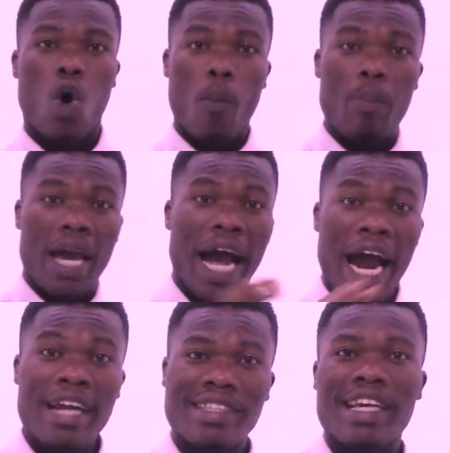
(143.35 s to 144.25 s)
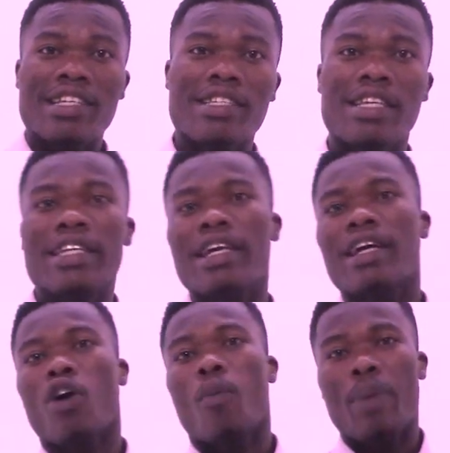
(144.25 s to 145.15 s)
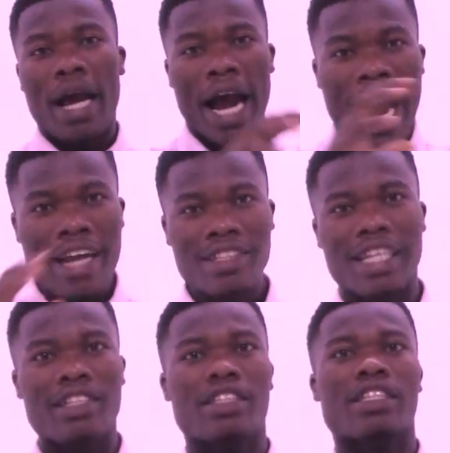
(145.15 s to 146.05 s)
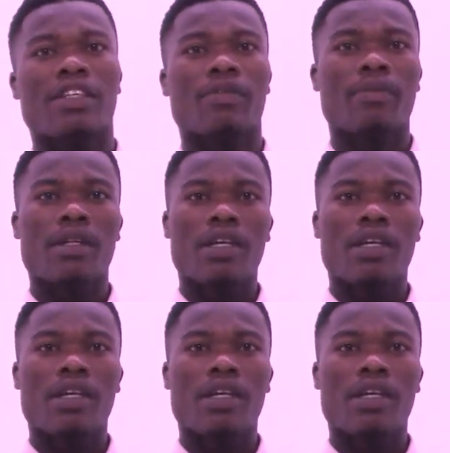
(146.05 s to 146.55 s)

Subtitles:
or pay high tension girl, or pay high tension.